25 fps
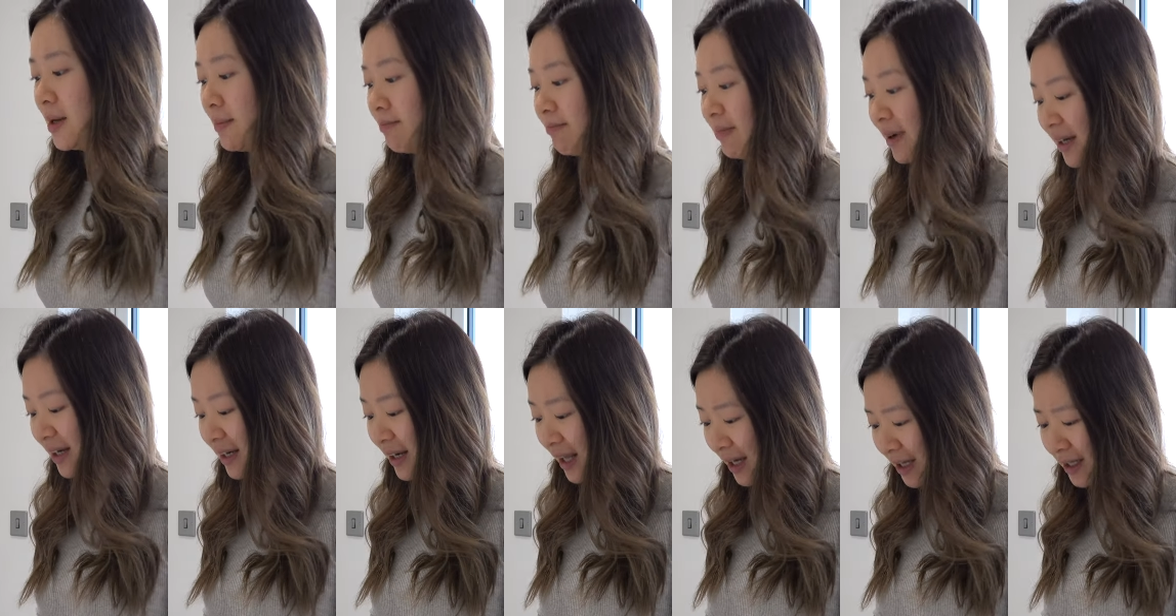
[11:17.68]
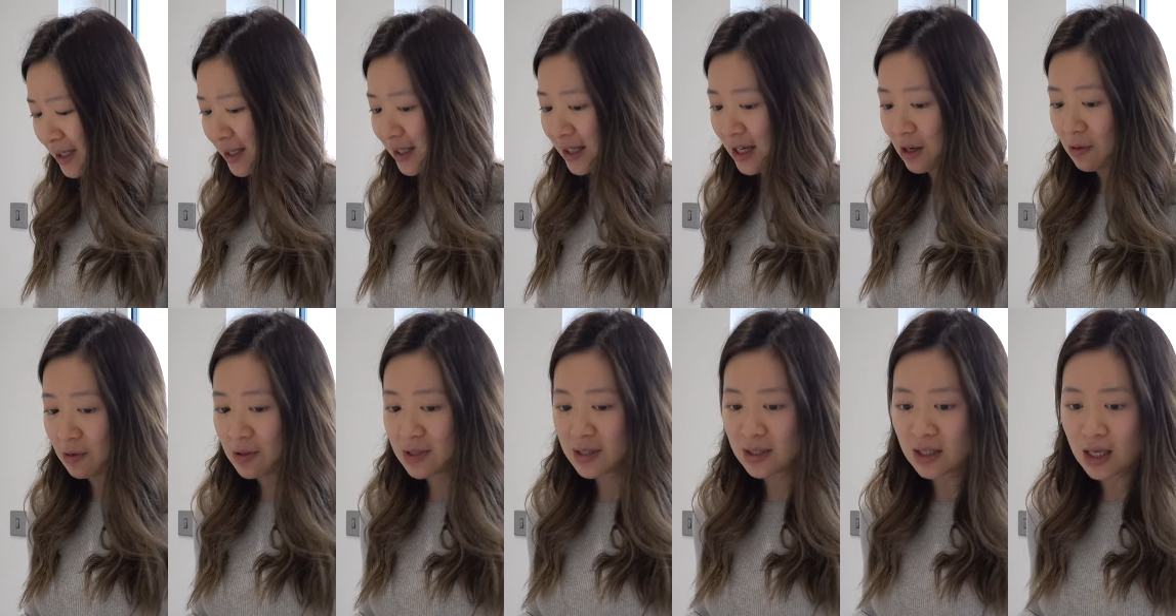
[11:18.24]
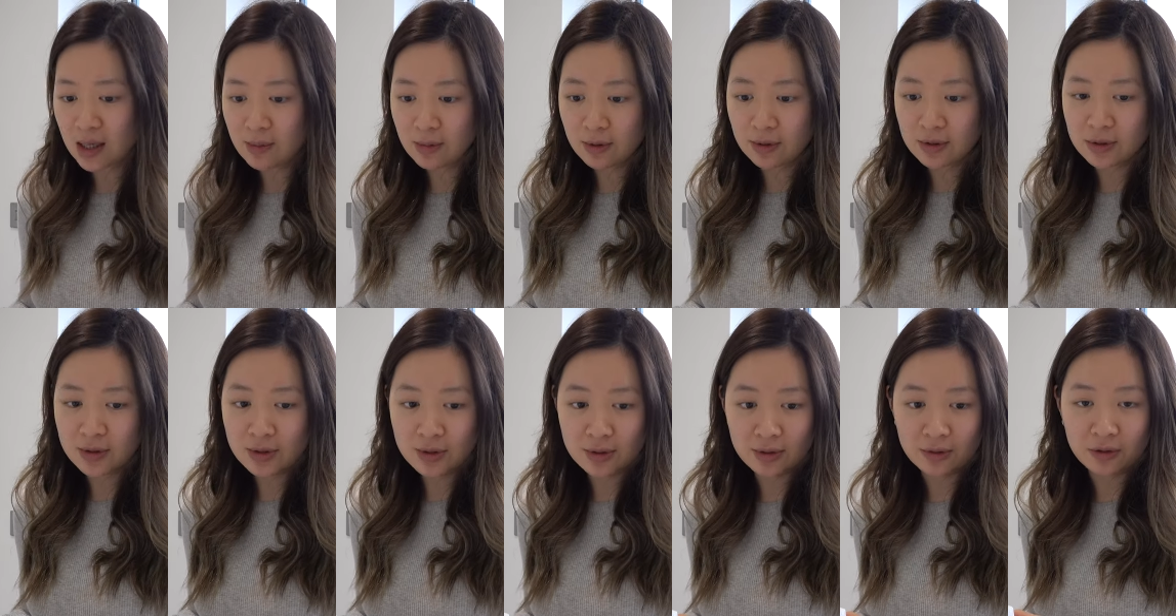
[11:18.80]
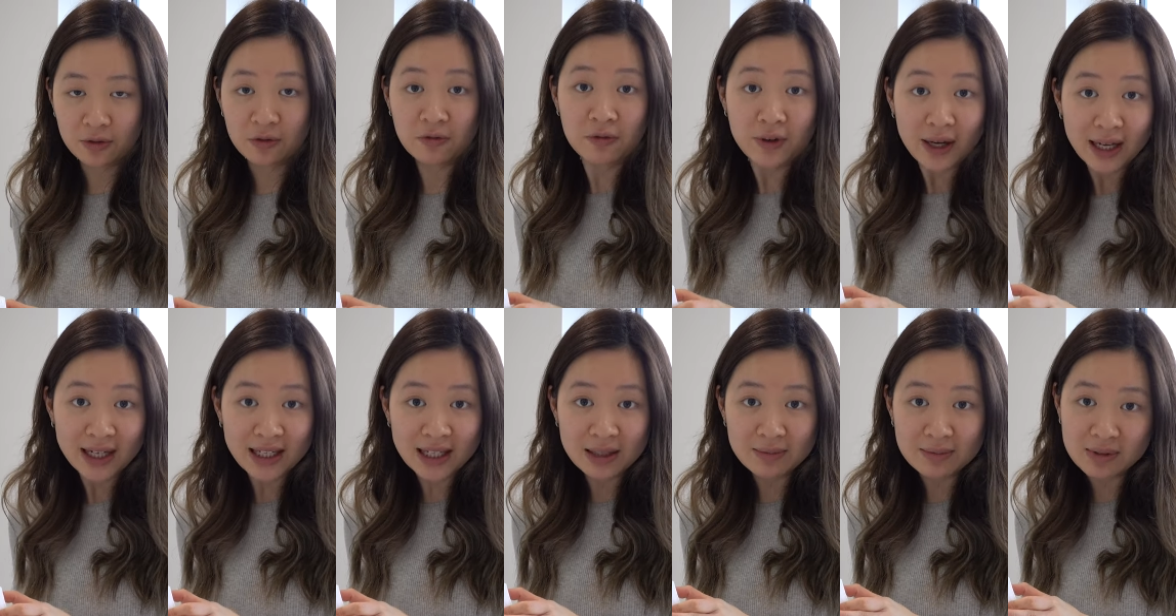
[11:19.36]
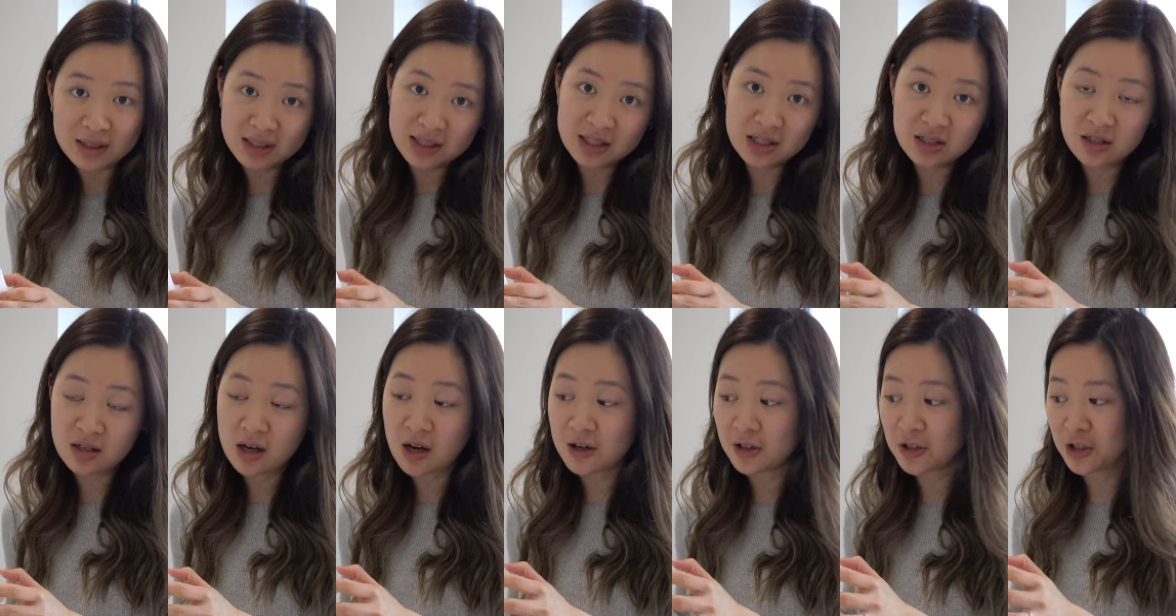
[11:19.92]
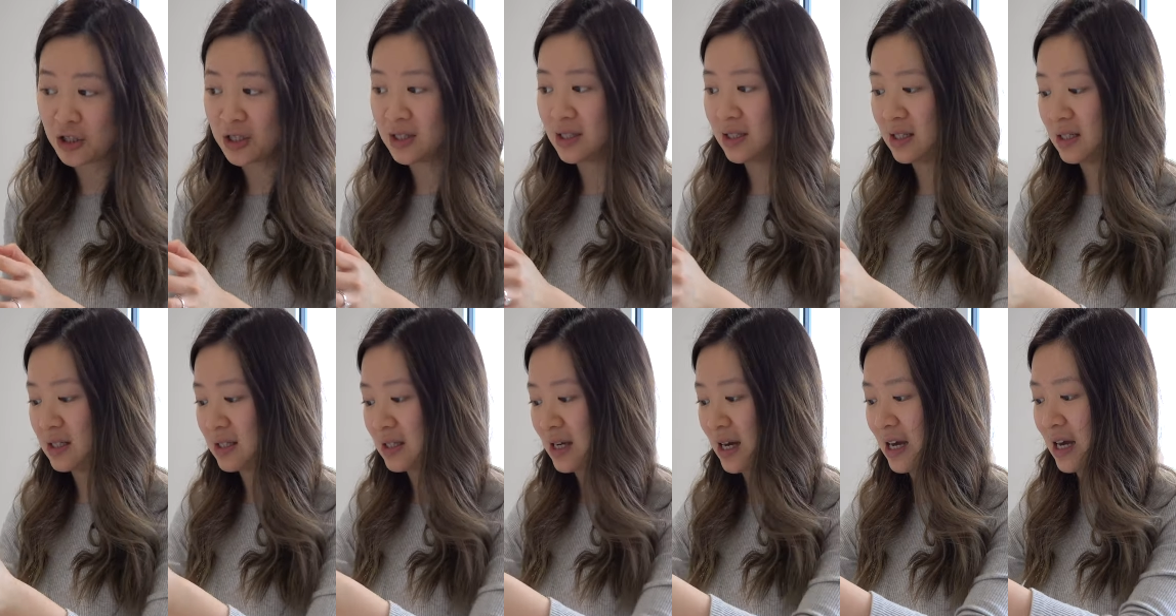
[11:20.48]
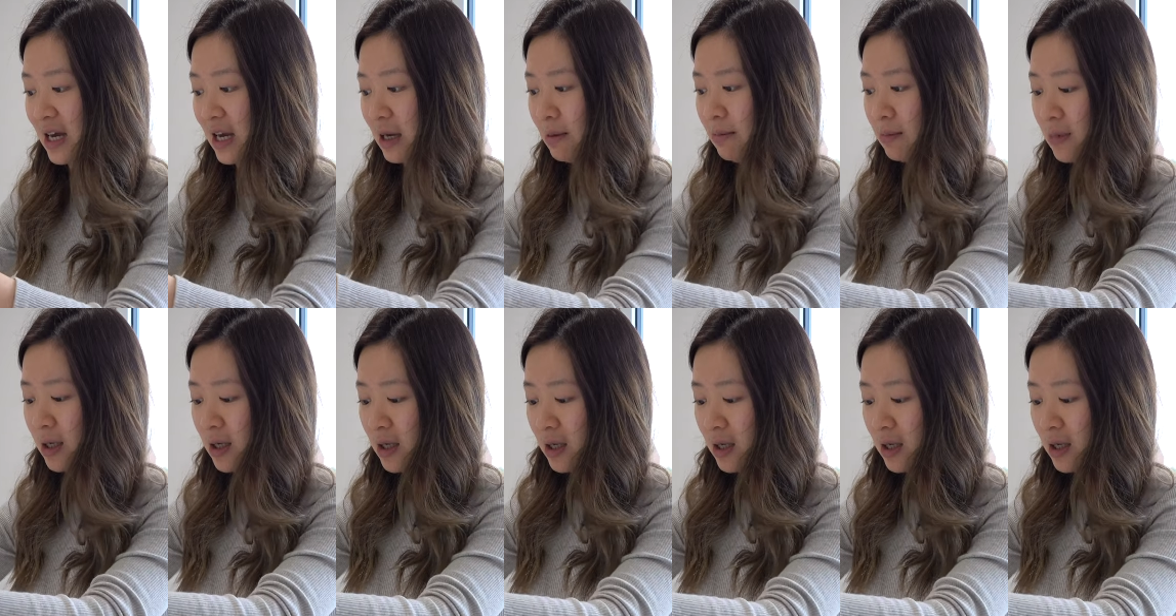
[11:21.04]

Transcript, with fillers: But luckily, I was able to find them in stock just in time.